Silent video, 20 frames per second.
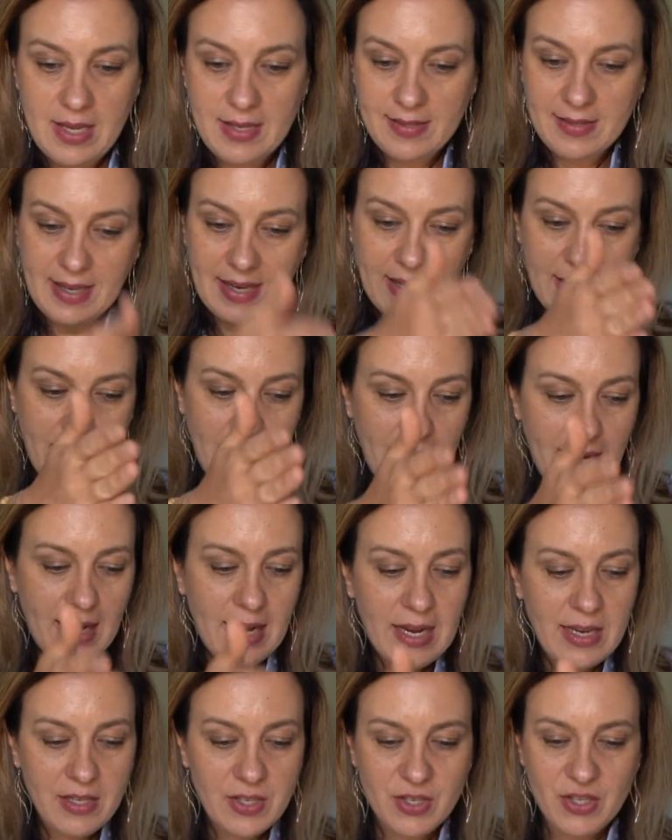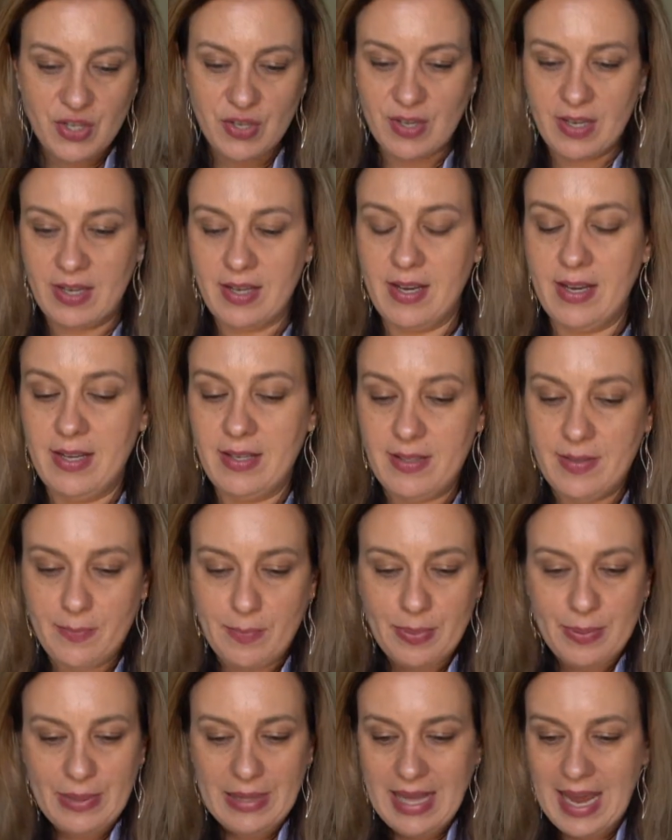like intricate
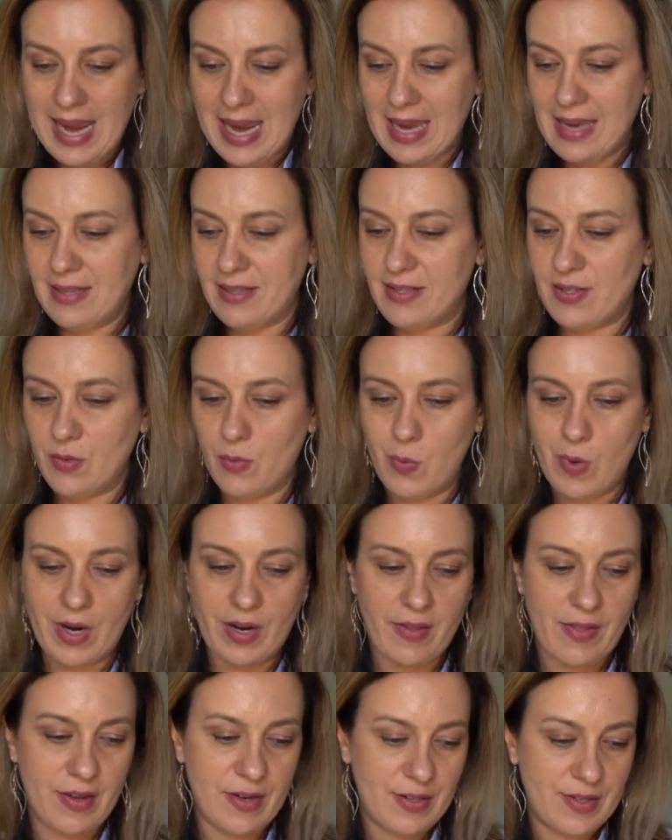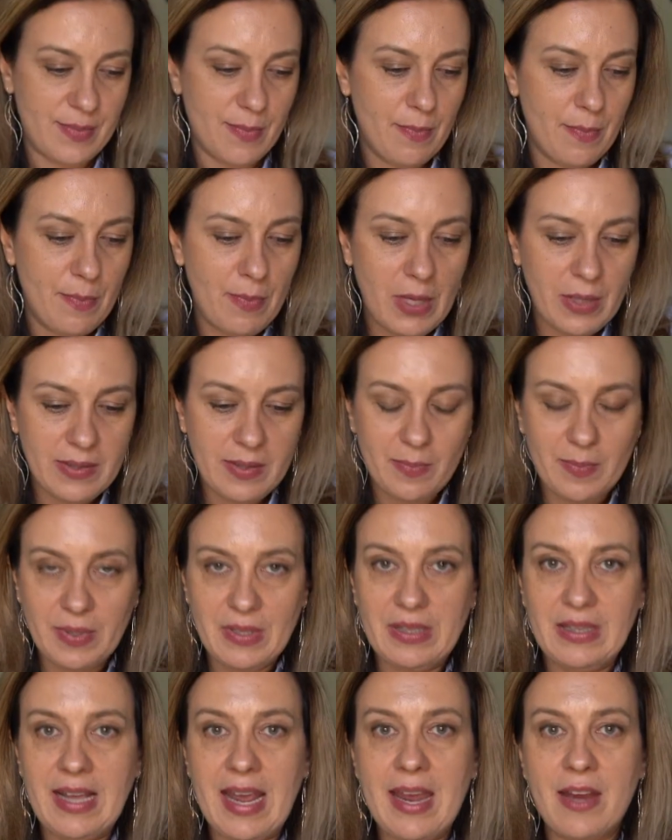plates where there's multiple
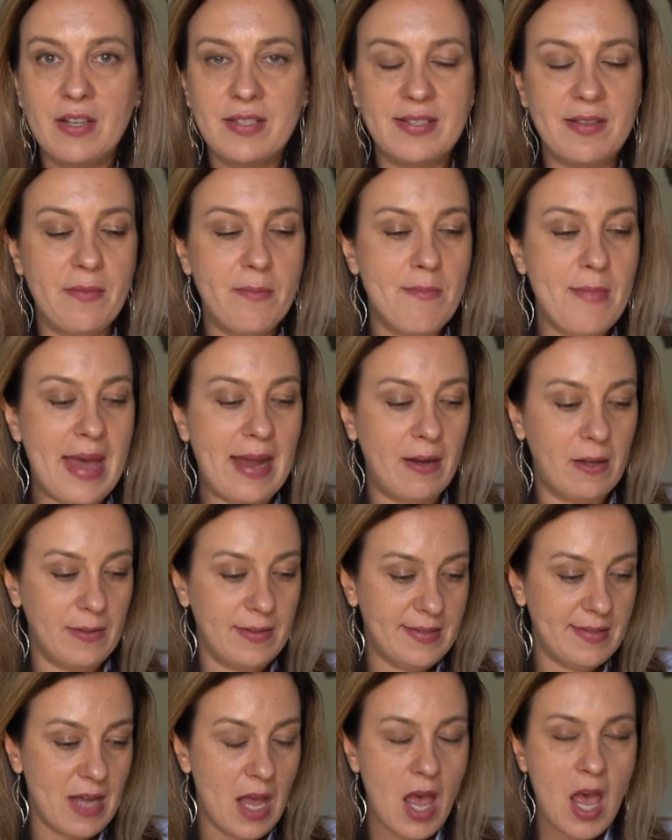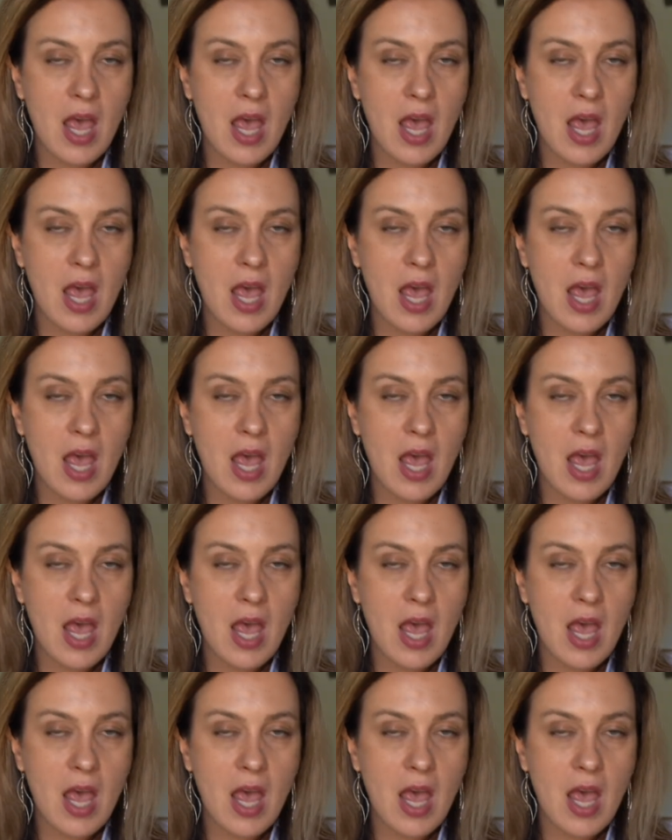layers of metals.